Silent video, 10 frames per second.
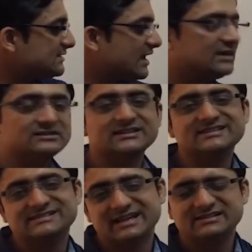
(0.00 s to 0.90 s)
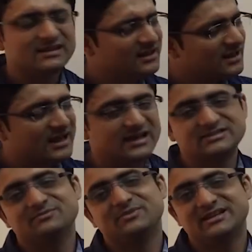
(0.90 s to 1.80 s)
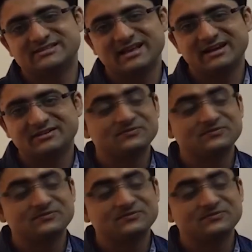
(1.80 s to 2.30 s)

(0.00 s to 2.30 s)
angles and sides. As simple as that.